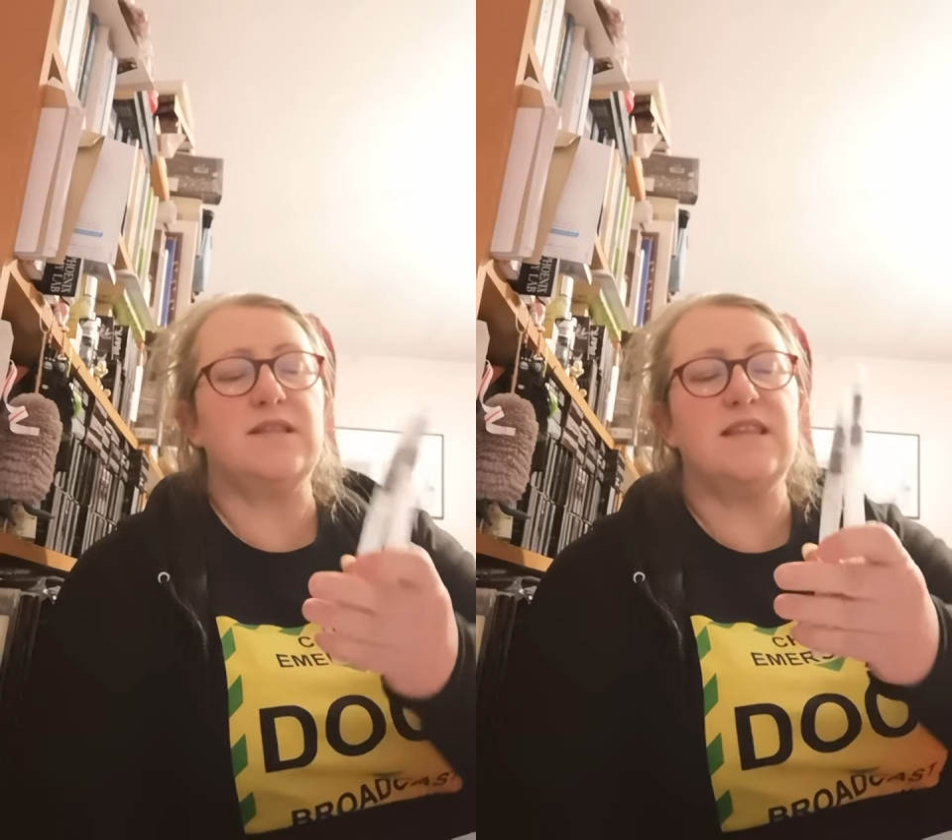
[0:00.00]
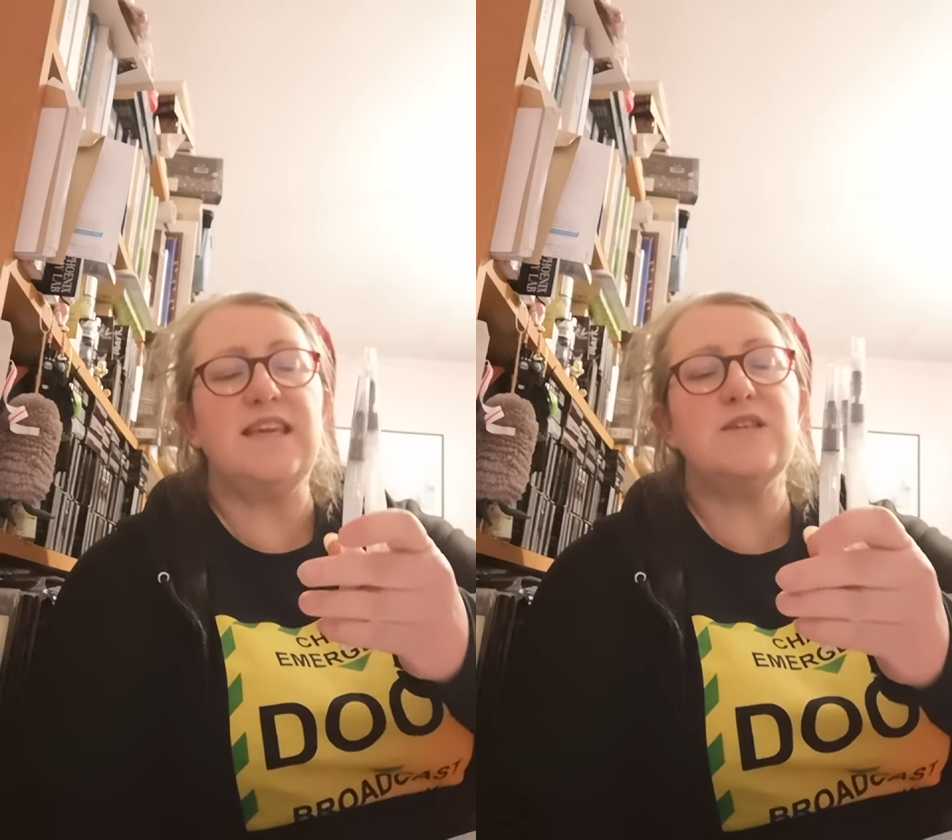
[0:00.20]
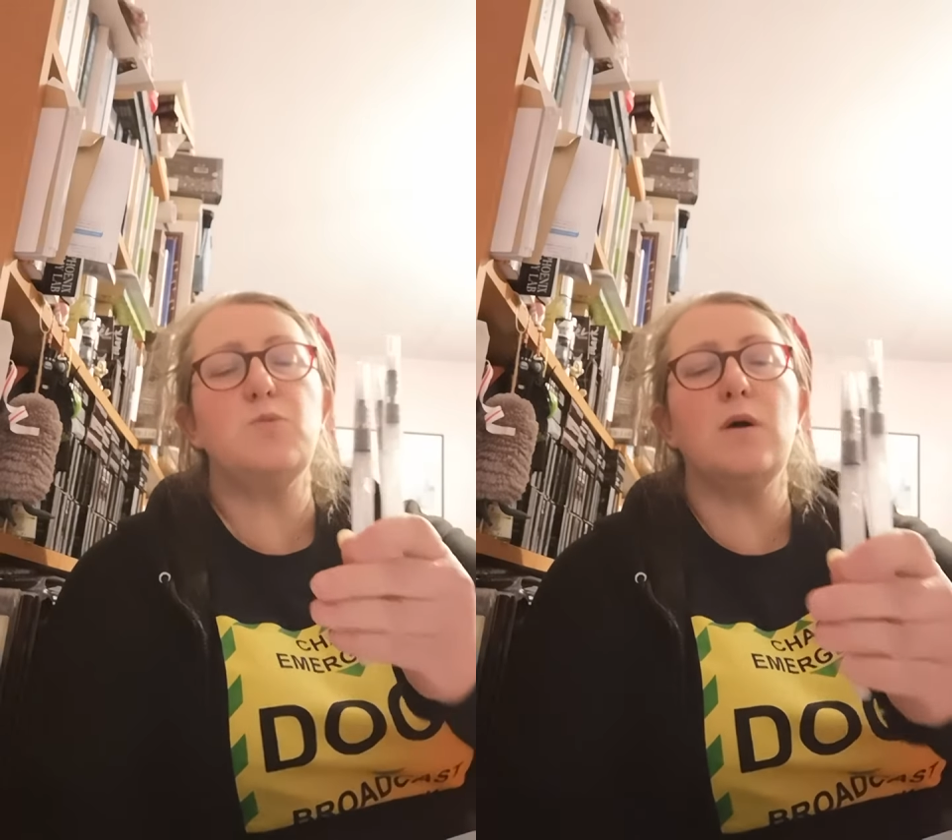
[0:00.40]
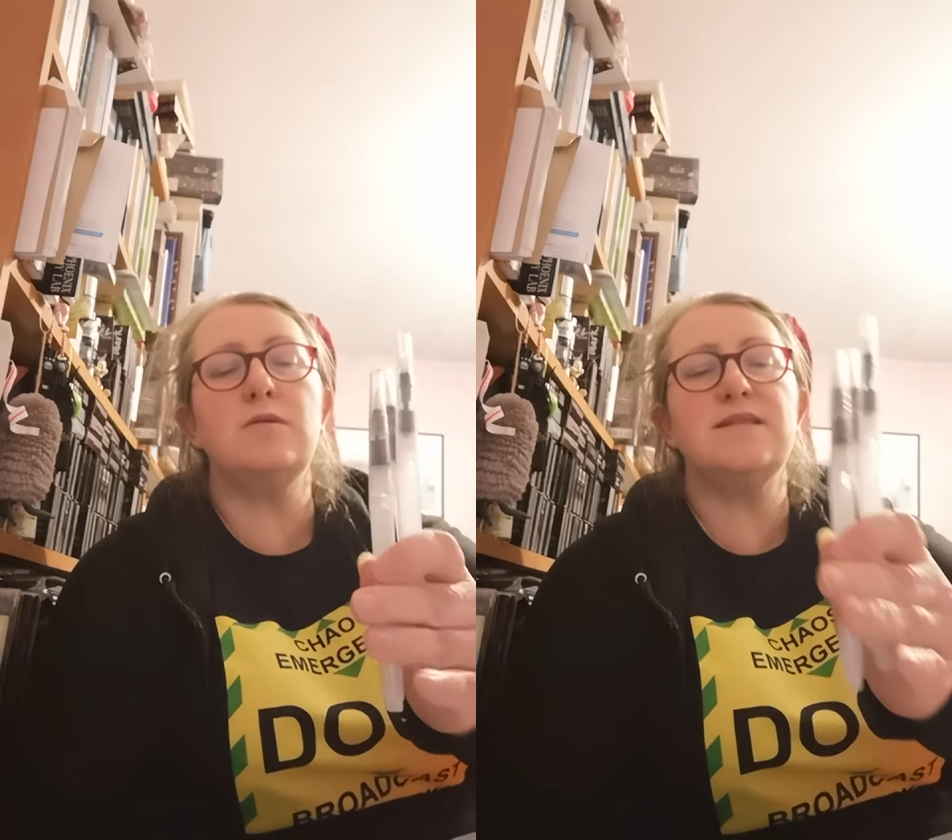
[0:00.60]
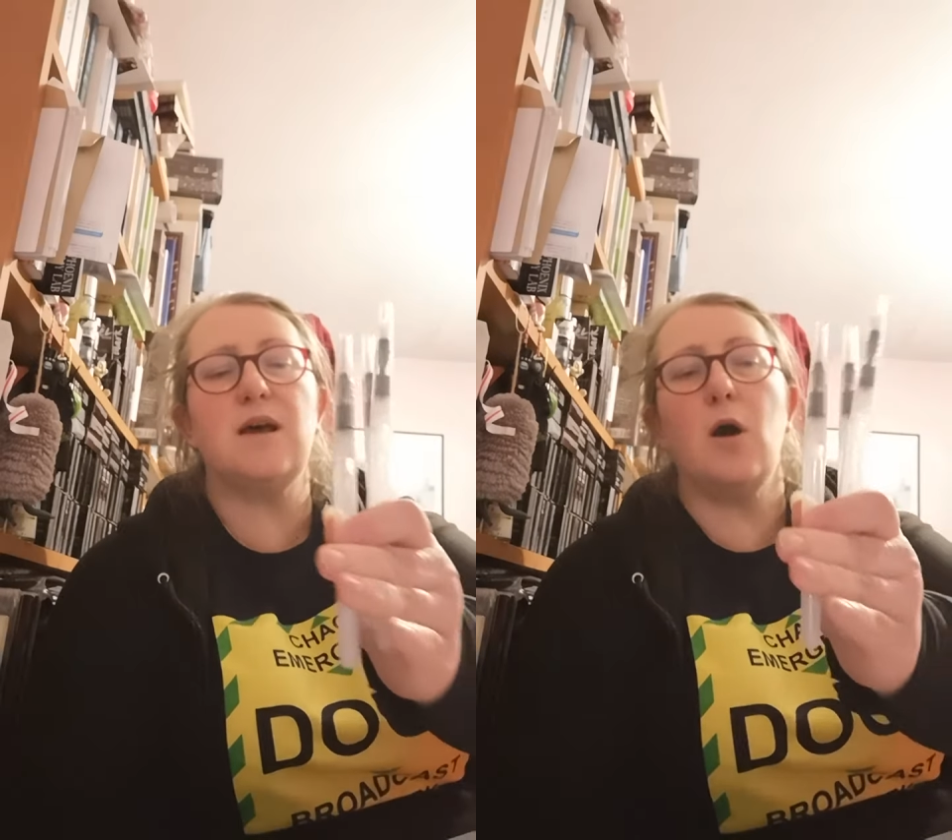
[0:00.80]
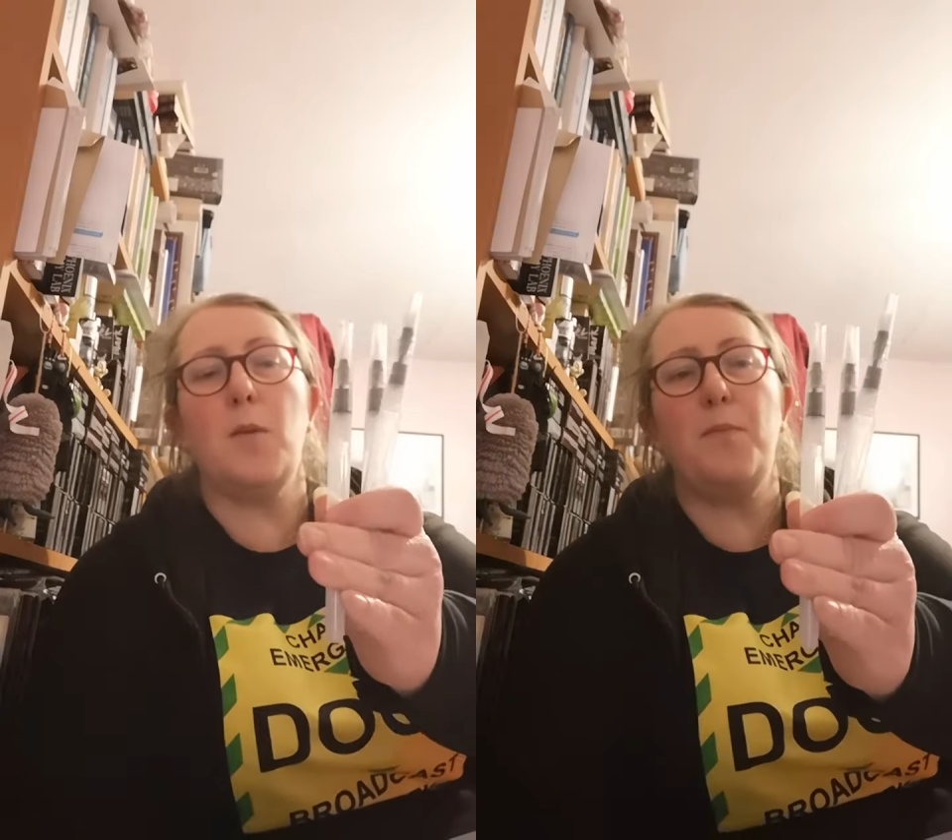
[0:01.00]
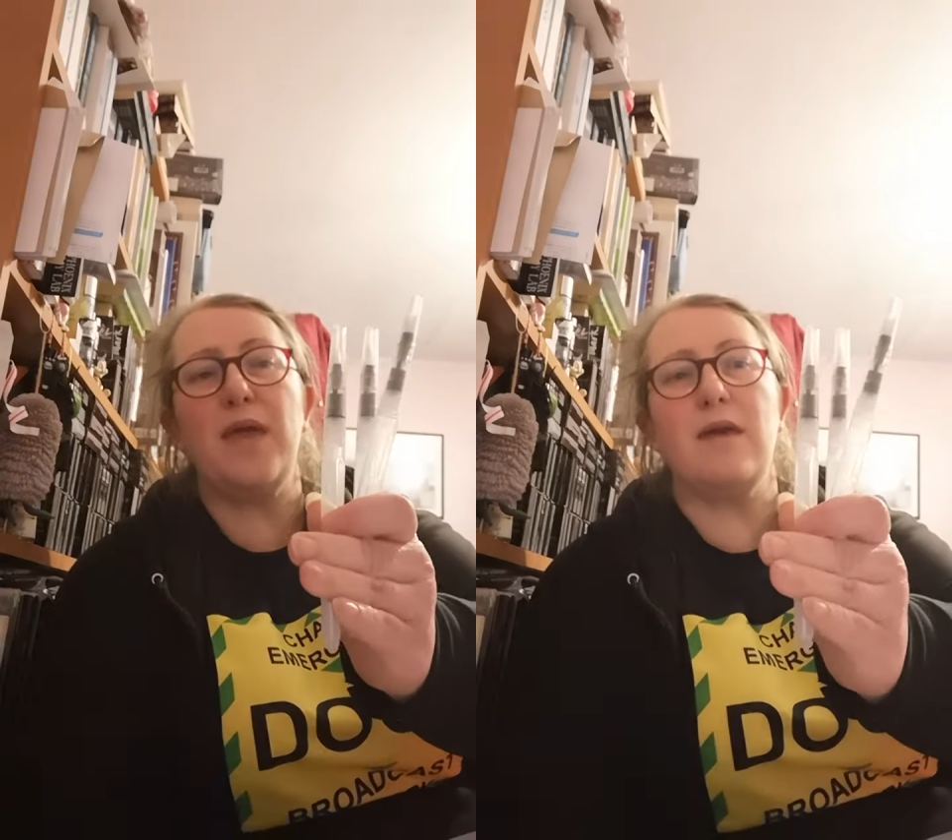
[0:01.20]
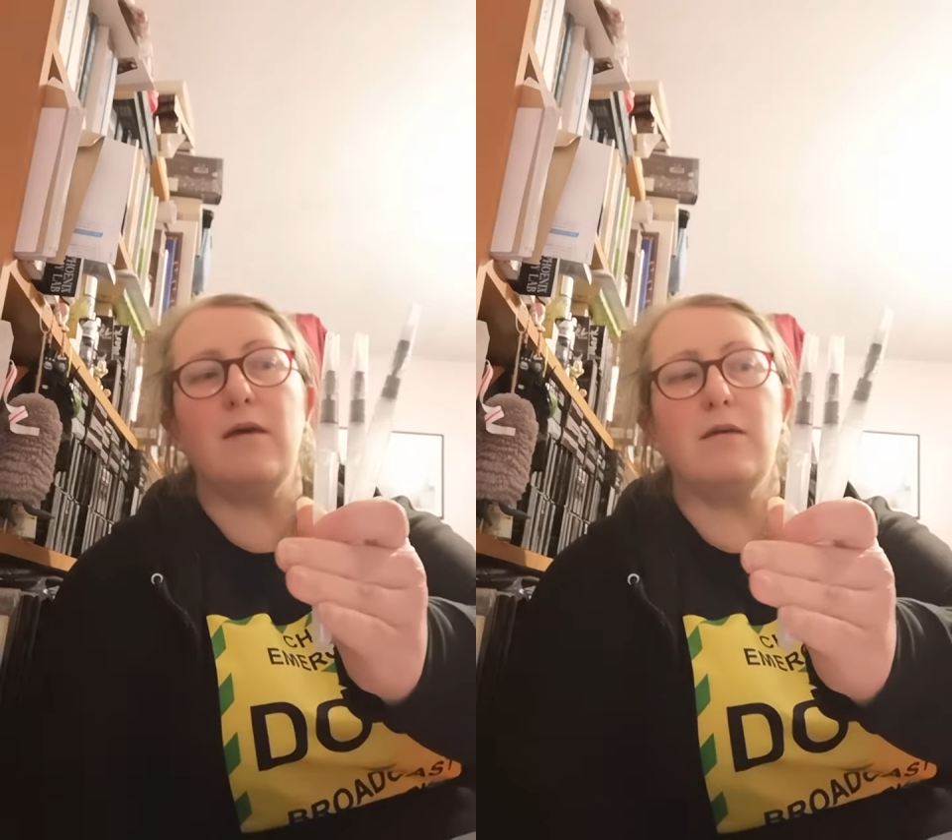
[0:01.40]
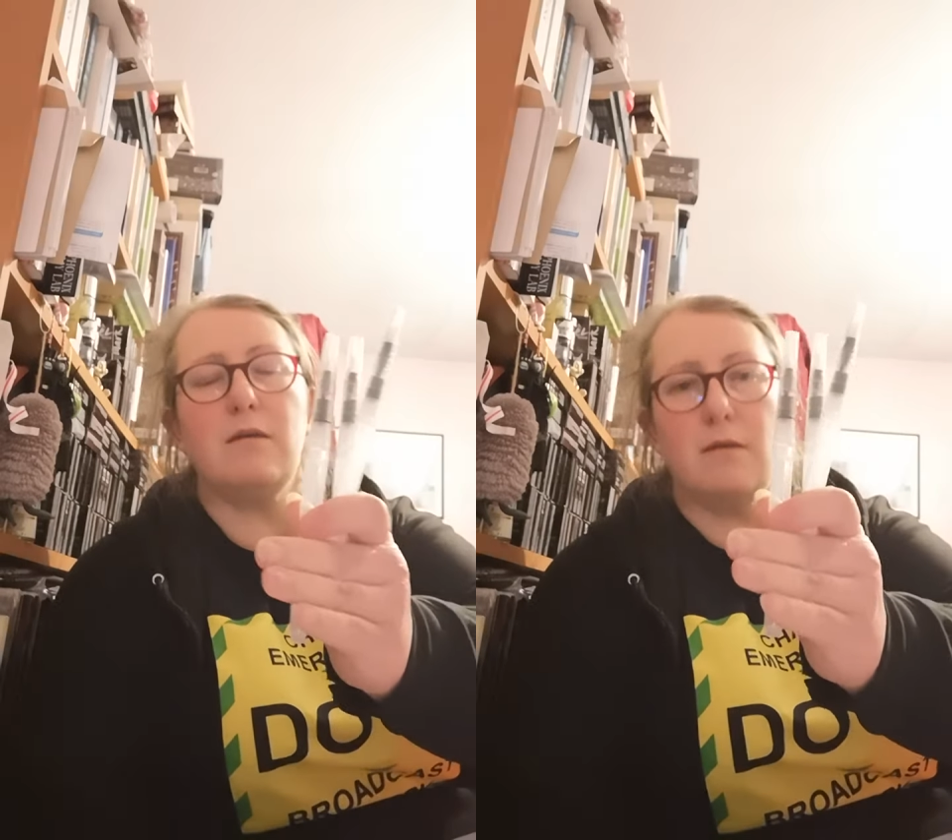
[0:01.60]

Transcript: These ones are bigger